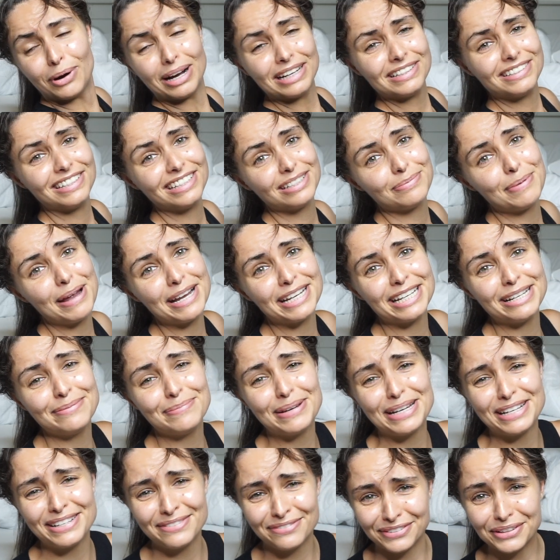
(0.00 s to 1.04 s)
This is making me
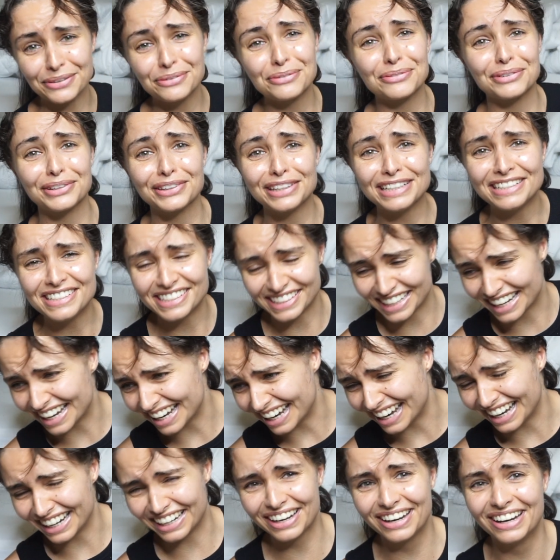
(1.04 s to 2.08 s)
feel really
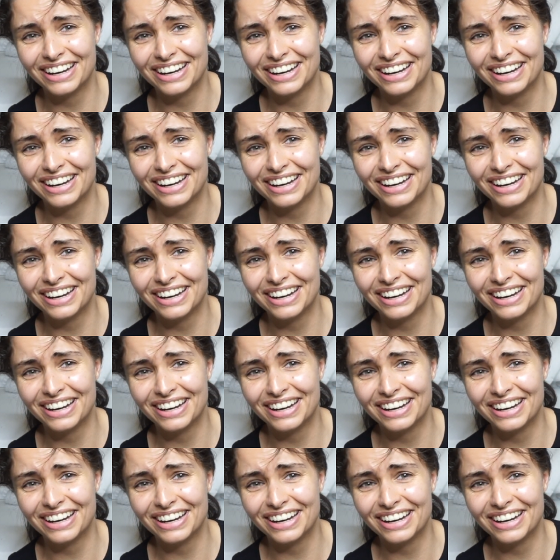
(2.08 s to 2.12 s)
sad.